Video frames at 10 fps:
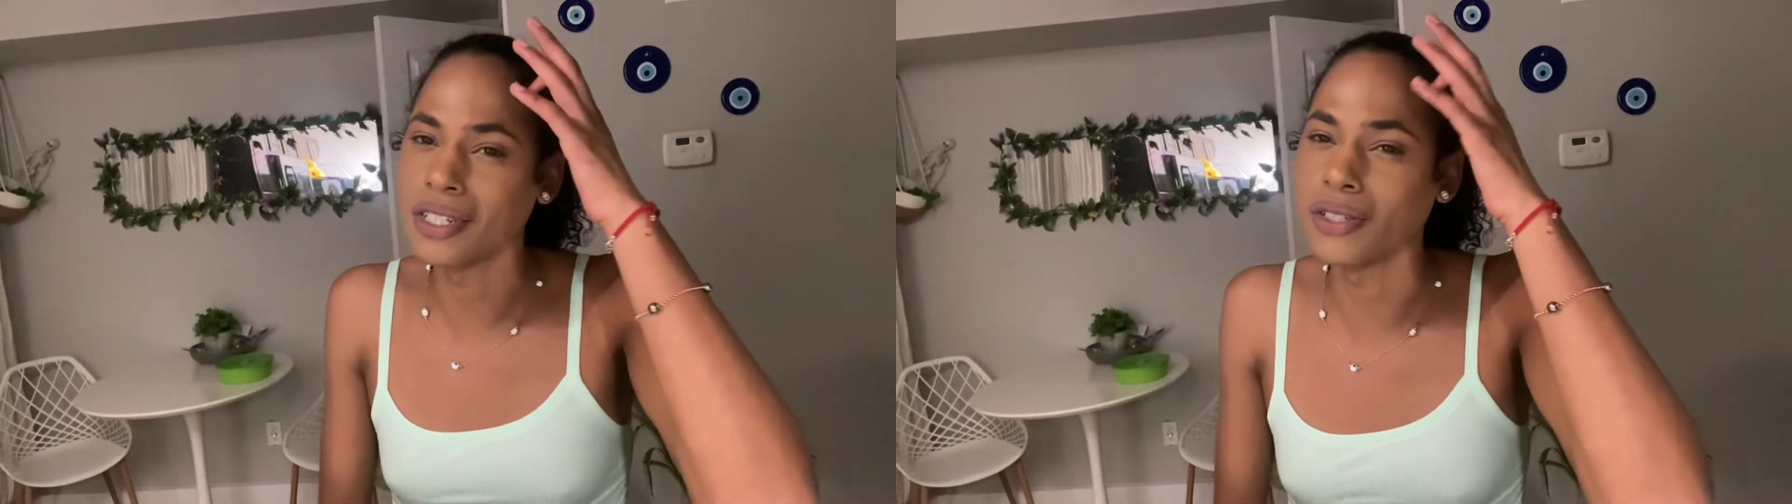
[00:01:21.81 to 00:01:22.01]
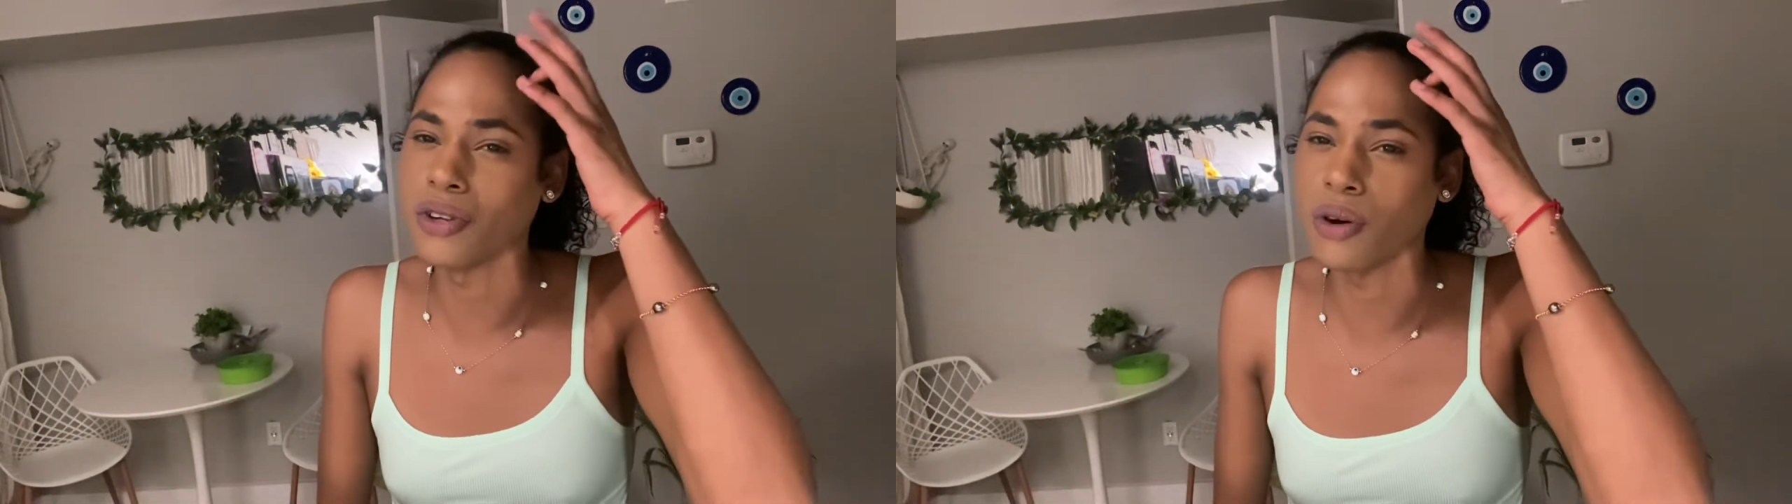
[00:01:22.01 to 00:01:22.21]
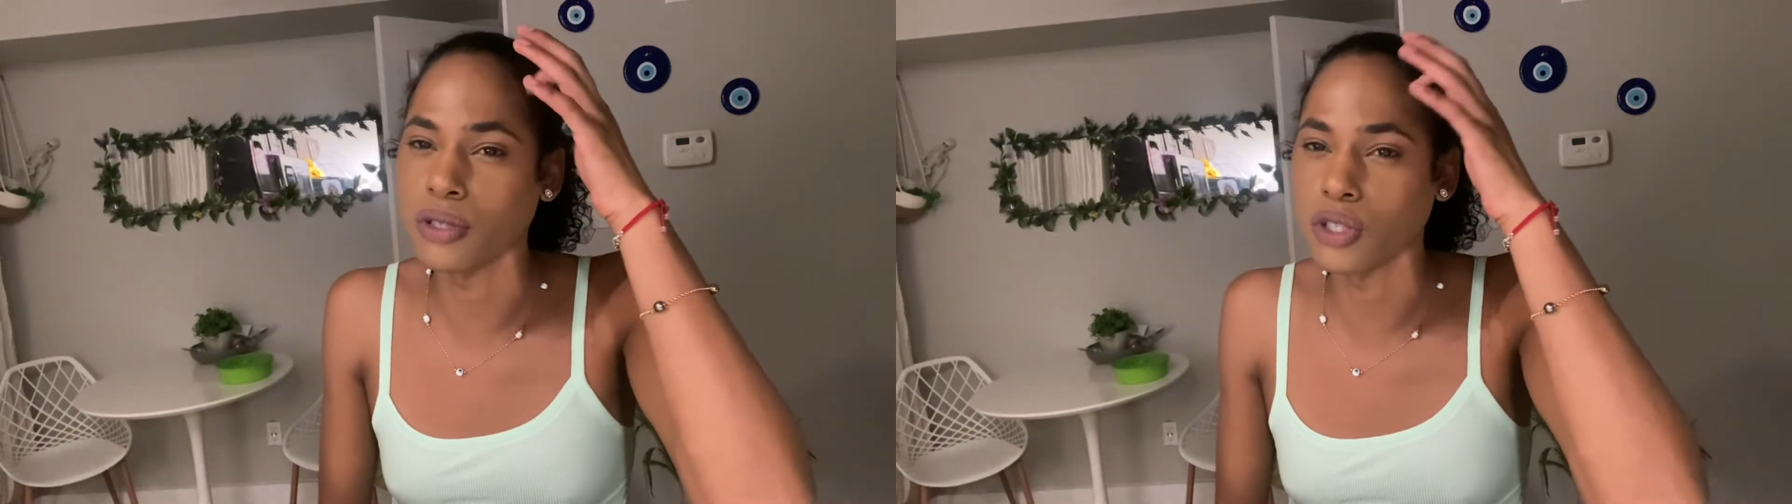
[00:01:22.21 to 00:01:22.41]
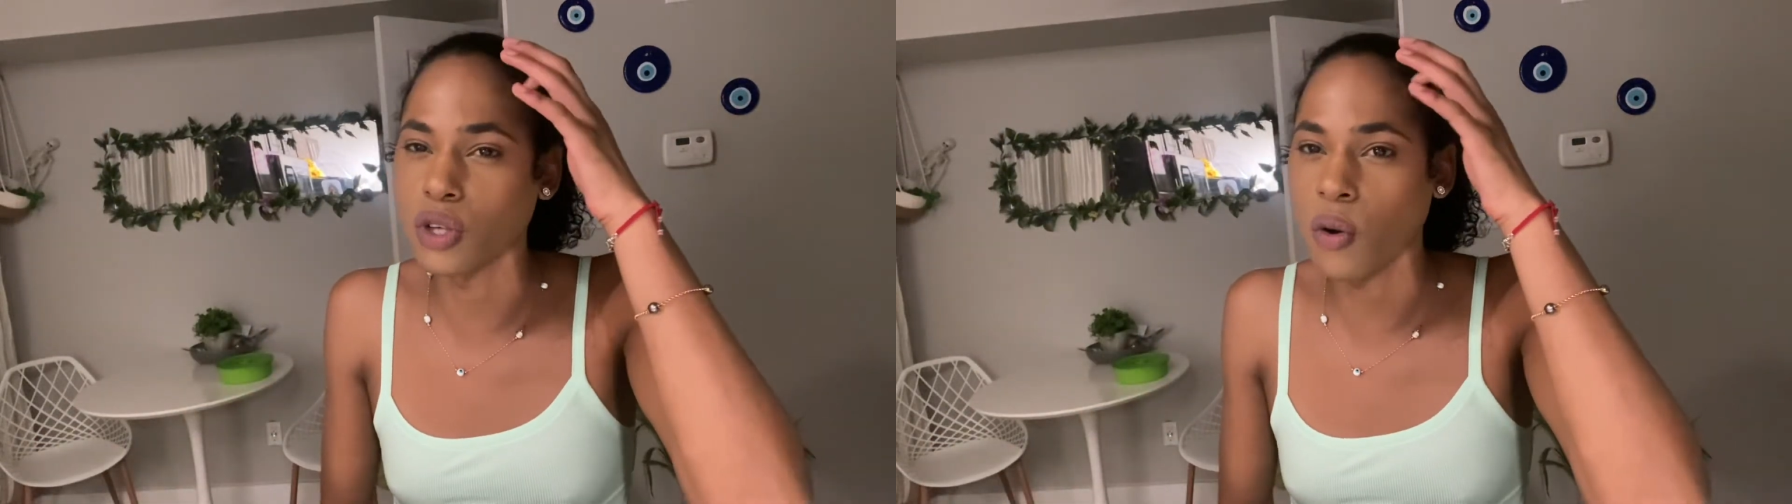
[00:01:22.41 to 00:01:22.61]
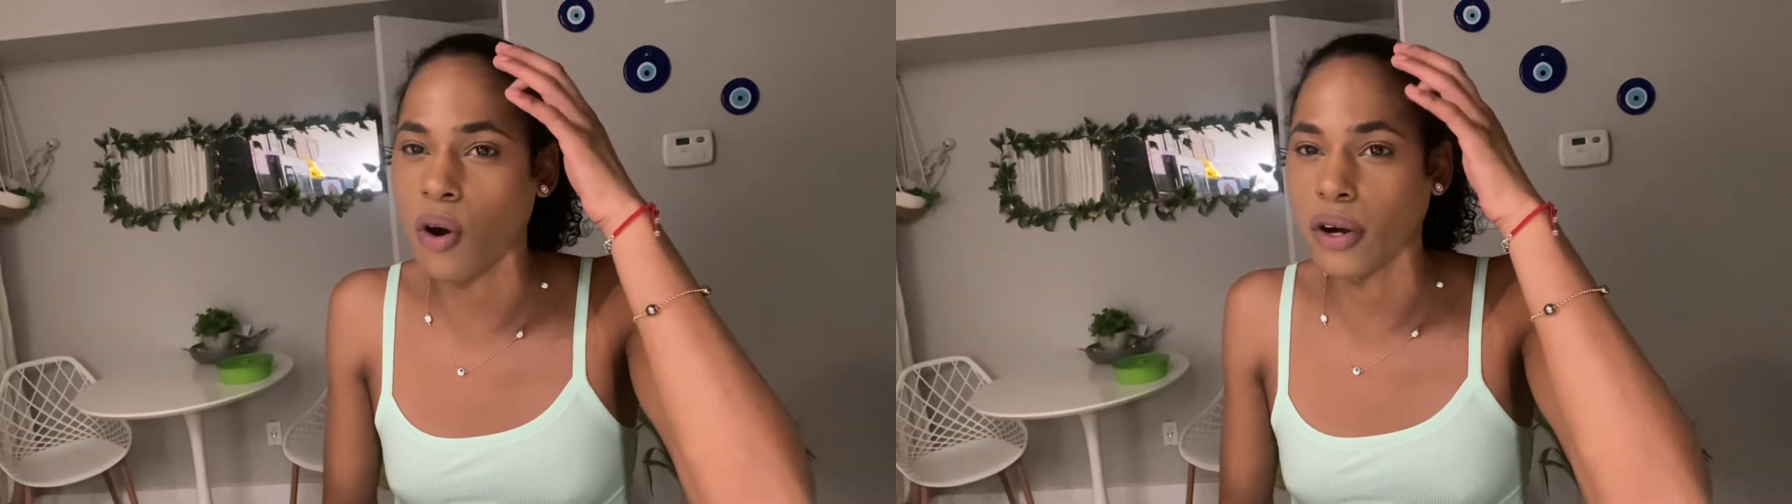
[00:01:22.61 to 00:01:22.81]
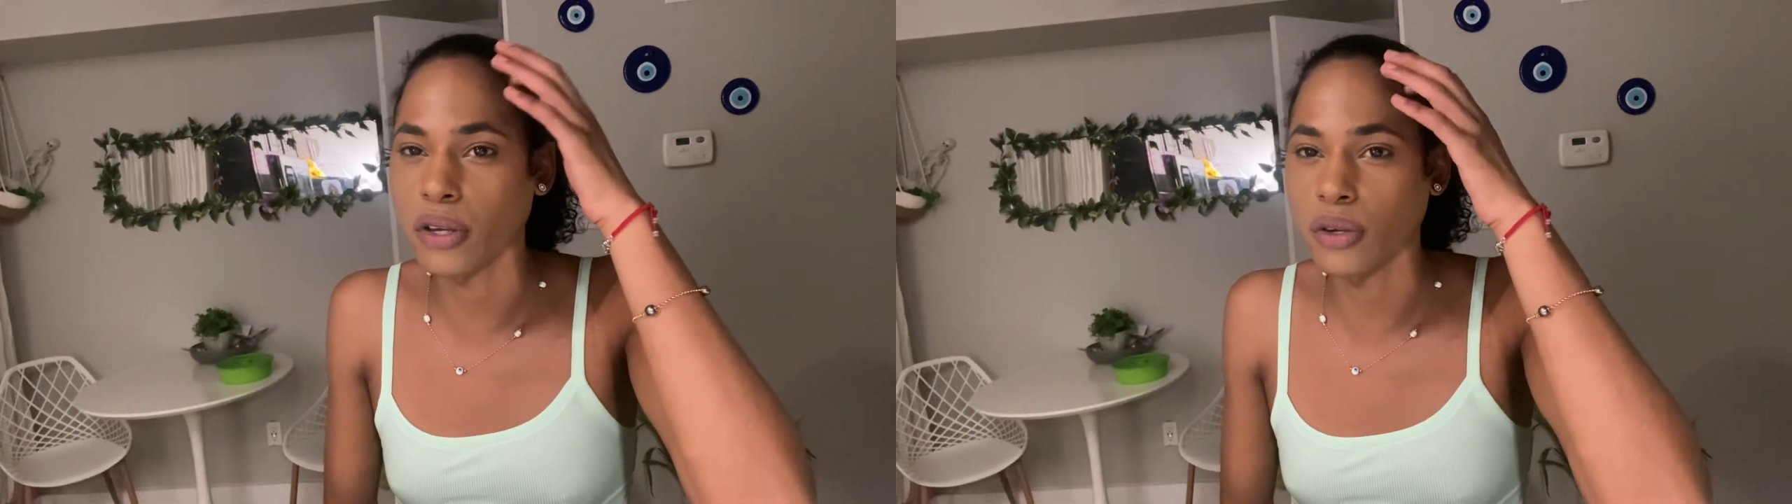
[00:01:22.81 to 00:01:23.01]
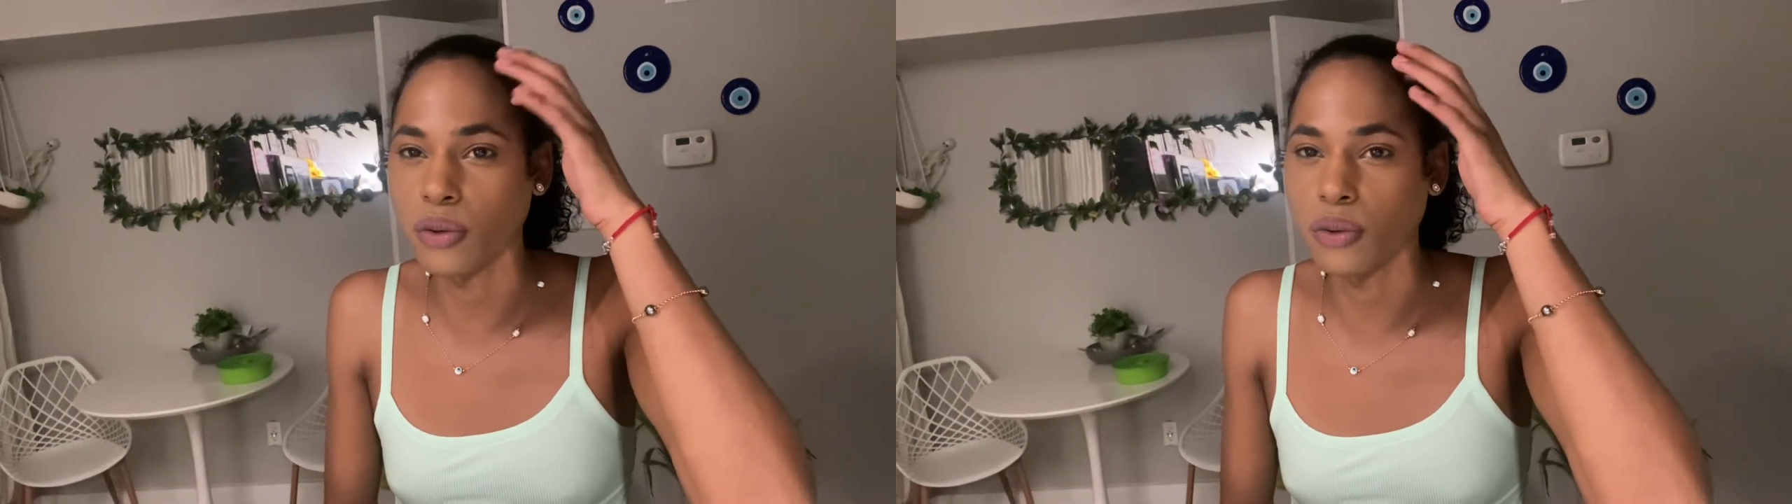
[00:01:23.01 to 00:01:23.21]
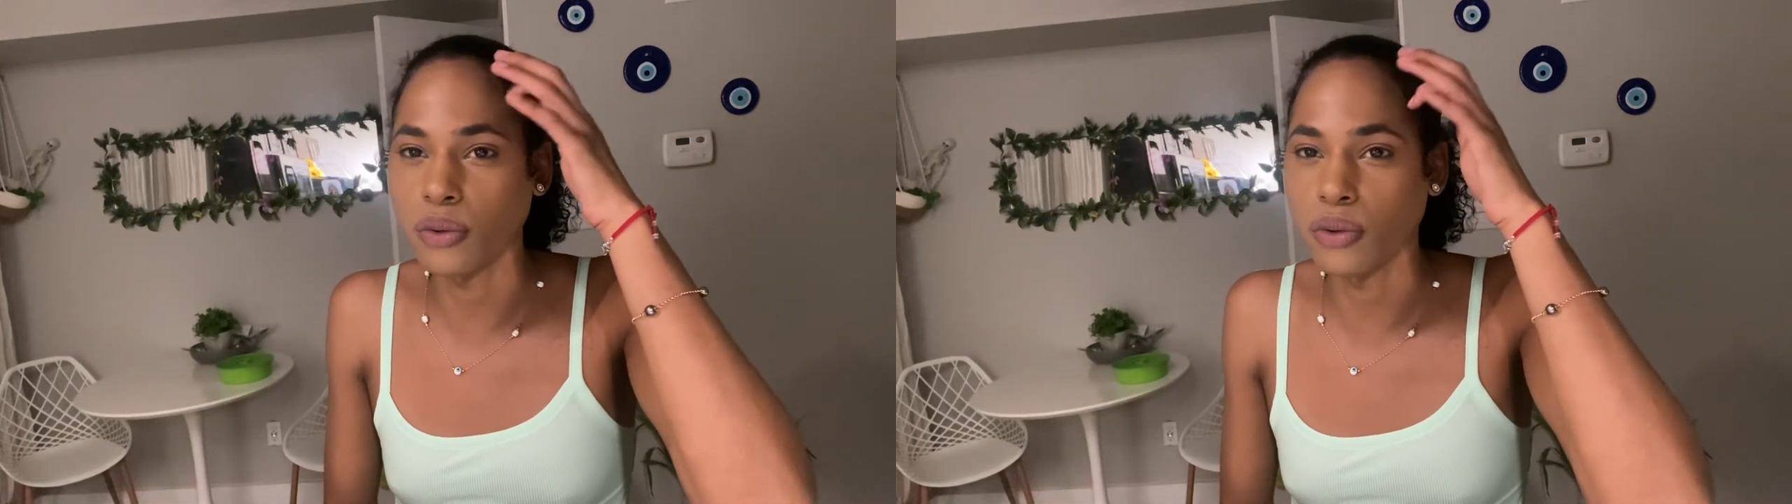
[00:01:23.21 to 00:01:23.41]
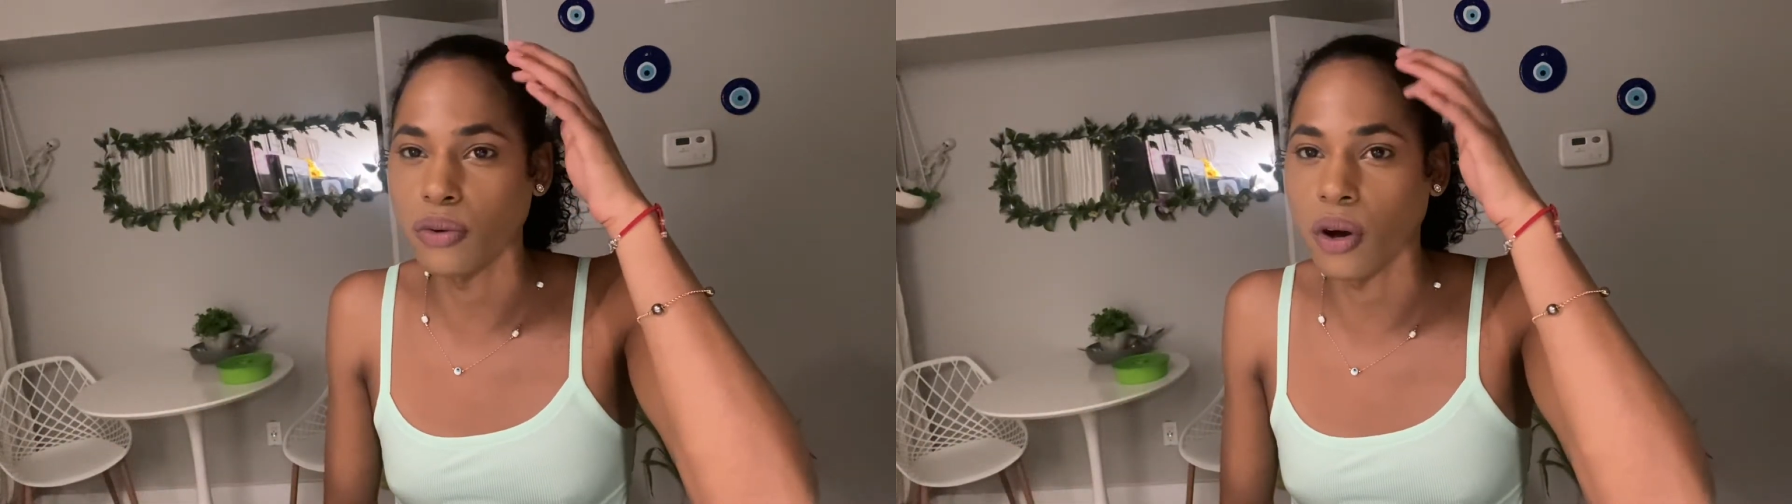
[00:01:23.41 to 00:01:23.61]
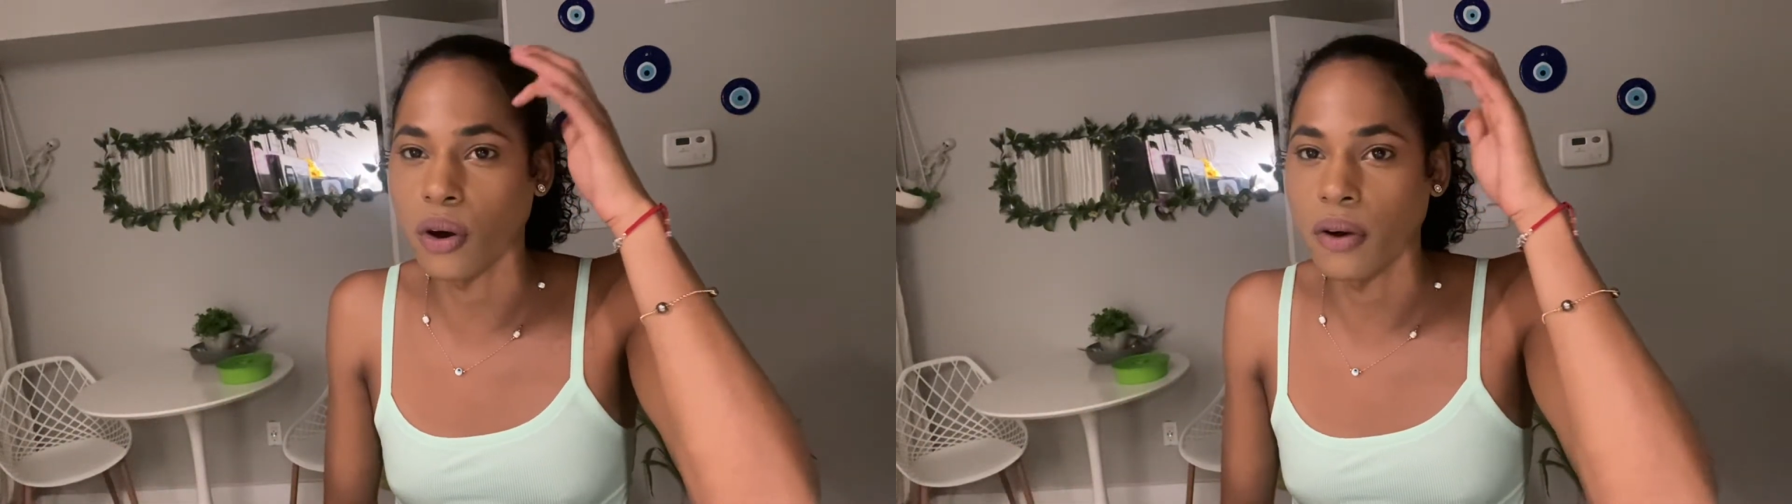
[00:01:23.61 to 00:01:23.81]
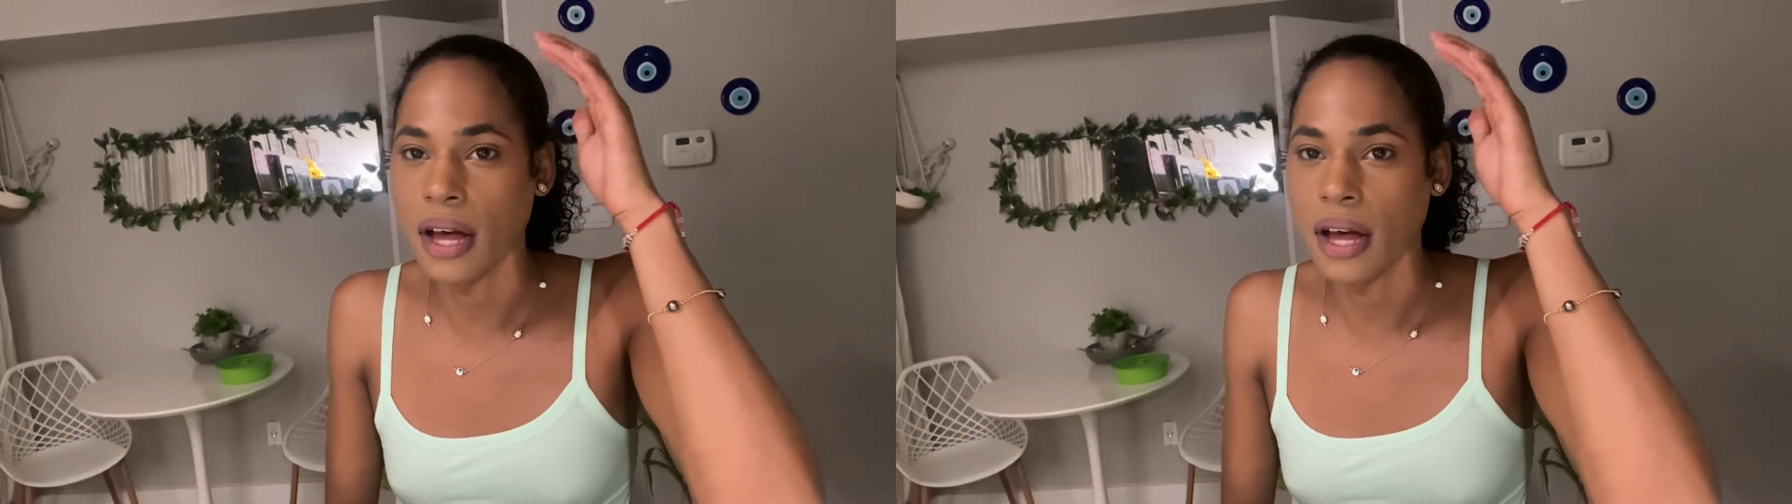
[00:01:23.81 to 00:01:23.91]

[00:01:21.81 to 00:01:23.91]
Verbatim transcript: you know, and so are you, you know.